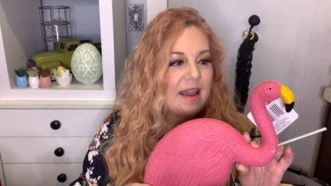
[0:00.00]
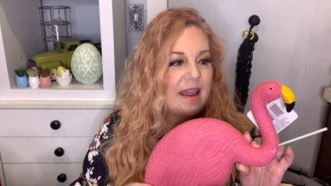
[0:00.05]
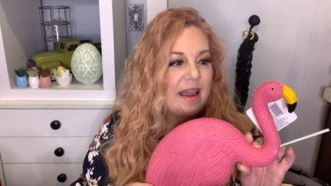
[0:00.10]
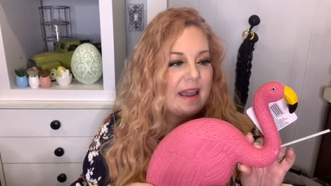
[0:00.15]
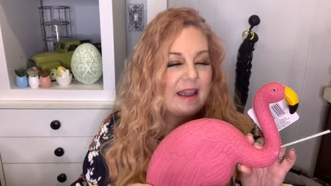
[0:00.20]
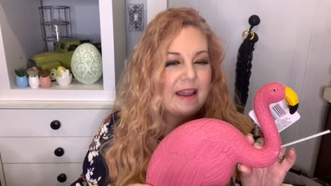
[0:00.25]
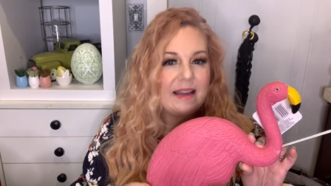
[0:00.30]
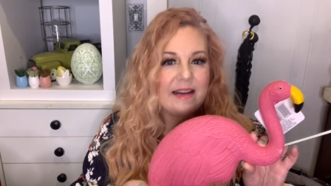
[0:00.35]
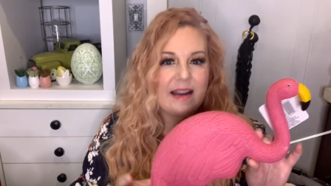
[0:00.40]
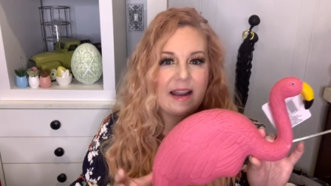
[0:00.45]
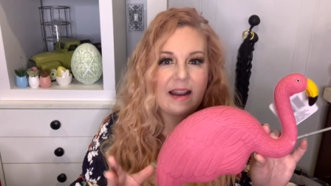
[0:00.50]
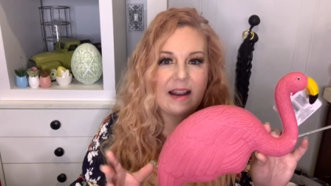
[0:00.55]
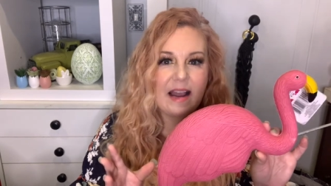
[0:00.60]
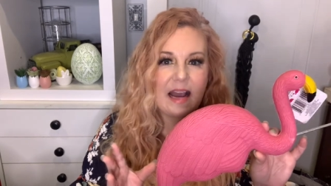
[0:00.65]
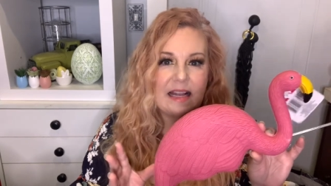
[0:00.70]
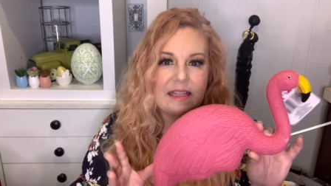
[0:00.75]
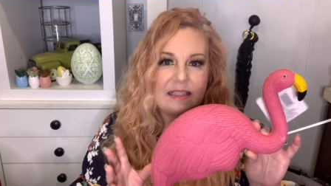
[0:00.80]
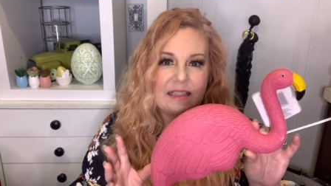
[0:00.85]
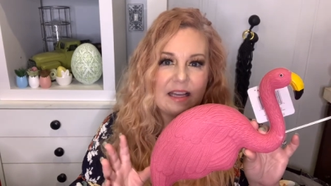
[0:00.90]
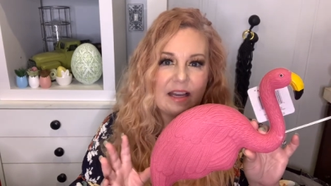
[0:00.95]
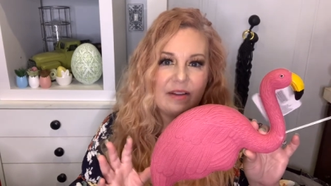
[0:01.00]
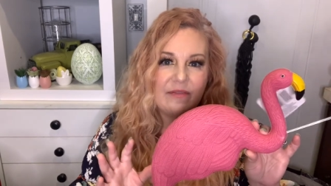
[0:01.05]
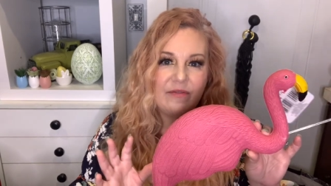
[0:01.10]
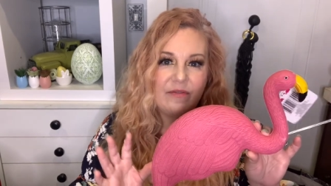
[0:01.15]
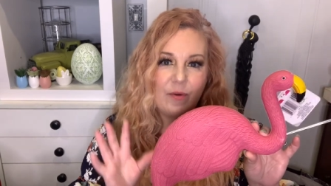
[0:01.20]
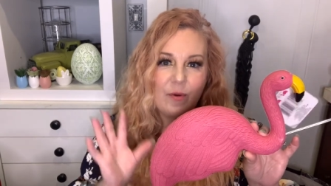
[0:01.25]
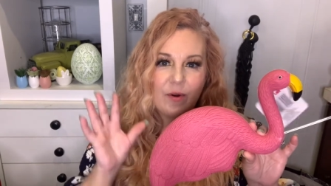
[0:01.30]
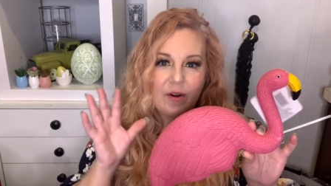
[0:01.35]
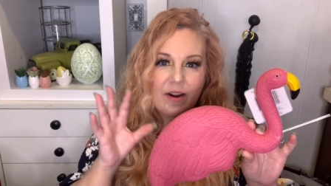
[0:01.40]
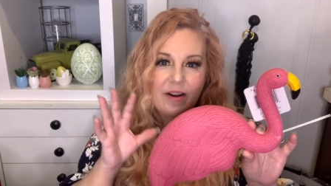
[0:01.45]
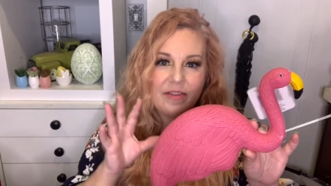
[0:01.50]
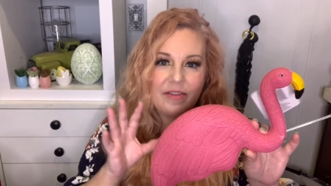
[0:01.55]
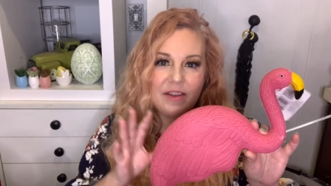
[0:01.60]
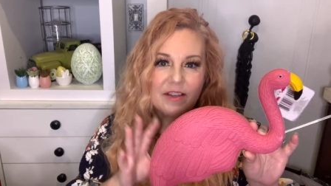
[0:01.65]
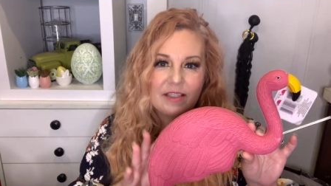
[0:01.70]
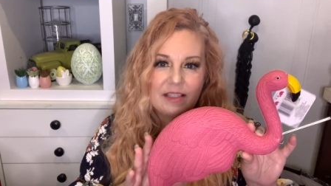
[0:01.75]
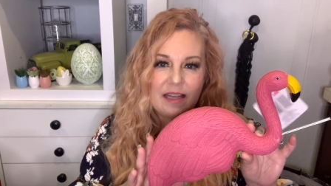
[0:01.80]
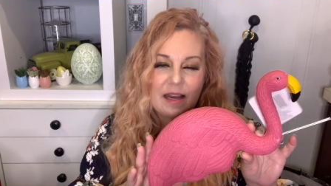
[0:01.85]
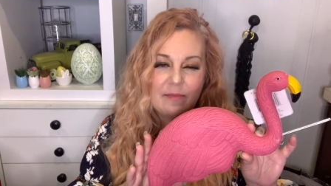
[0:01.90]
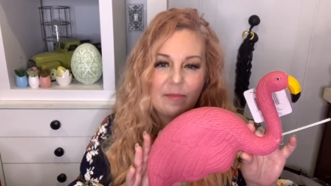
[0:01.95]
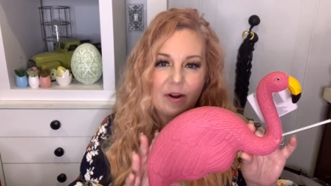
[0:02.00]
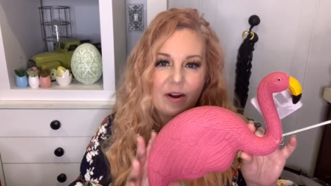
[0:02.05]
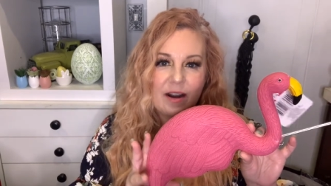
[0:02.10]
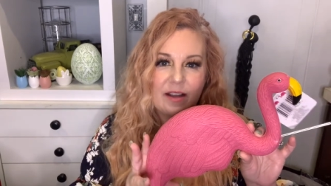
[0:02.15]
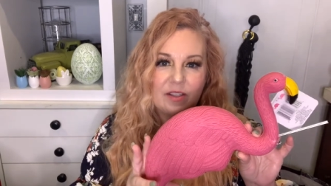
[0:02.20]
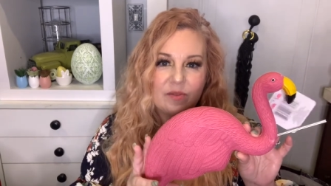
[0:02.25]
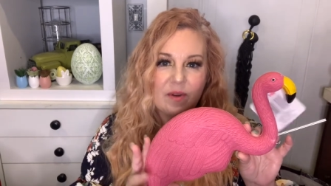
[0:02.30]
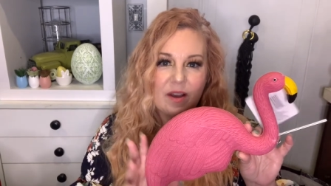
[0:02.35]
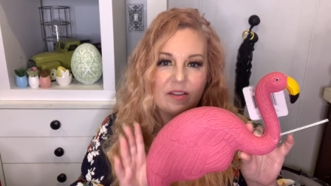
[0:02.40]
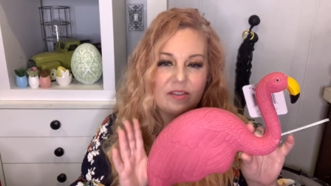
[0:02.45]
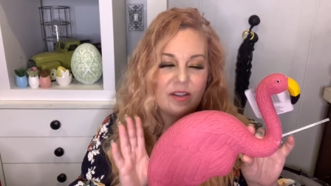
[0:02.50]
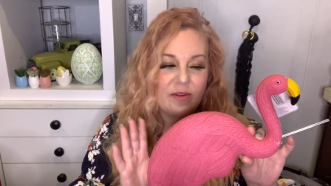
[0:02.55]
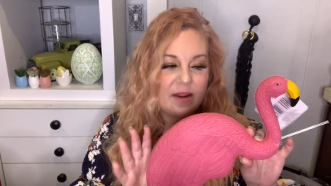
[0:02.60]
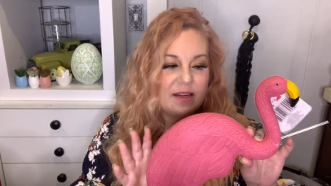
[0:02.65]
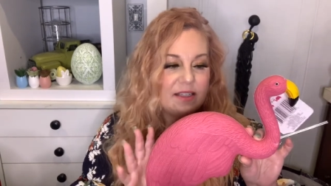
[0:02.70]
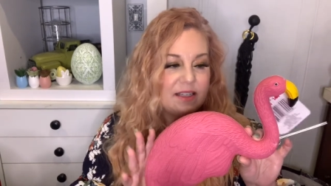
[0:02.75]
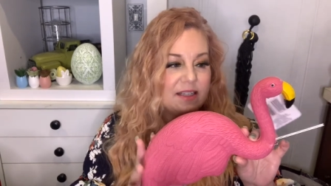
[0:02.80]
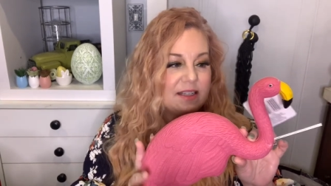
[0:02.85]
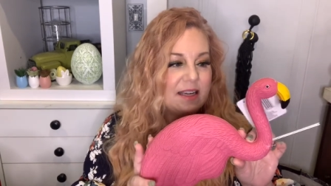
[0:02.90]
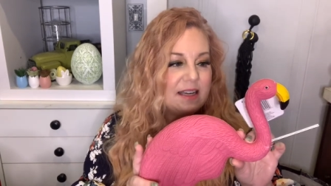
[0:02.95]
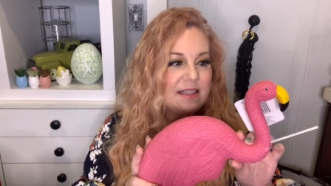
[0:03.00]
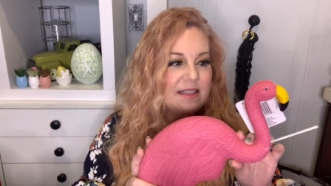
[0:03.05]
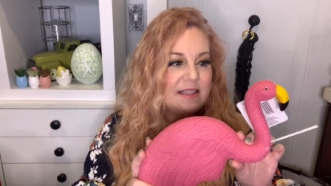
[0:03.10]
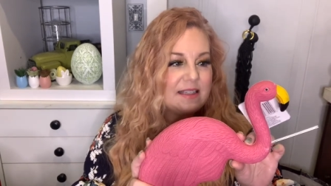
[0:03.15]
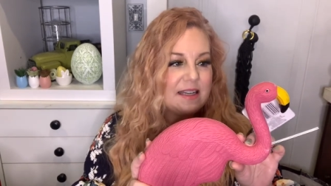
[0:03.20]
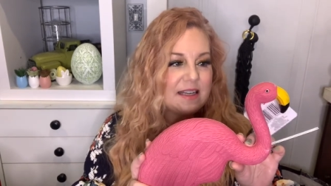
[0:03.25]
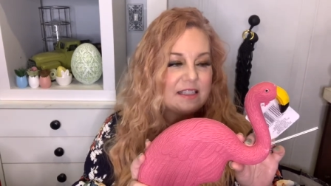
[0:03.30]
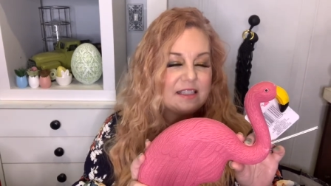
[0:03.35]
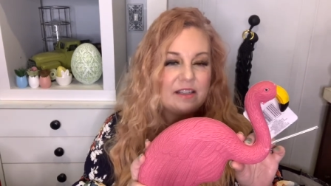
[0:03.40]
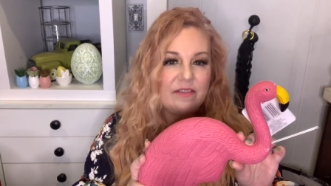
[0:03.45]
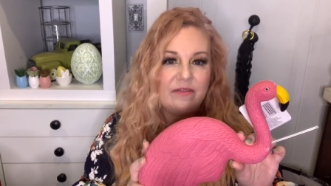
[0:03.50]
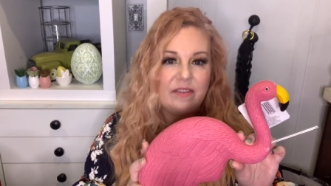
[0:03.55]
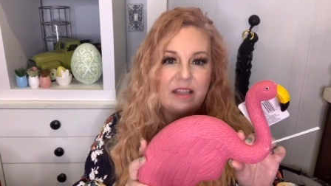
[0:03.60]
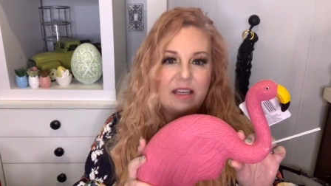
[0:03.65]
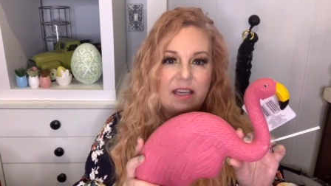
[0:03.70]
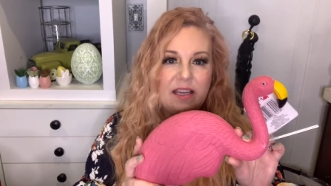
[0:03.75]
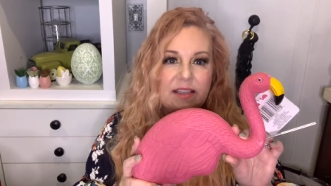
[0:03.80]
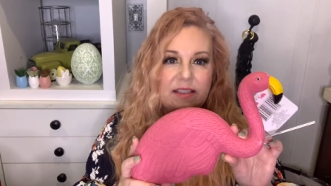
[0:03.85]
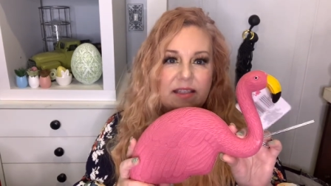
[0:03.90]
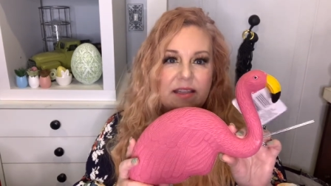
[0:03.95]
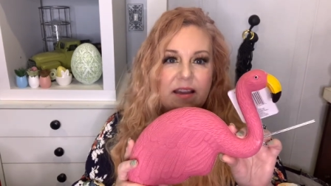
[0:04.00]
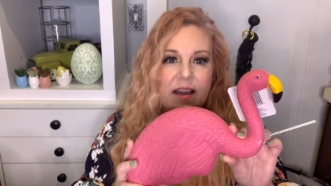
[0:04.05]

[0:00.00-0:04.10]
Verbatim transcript: and I got some for the summer as well. So I did get 6 of these.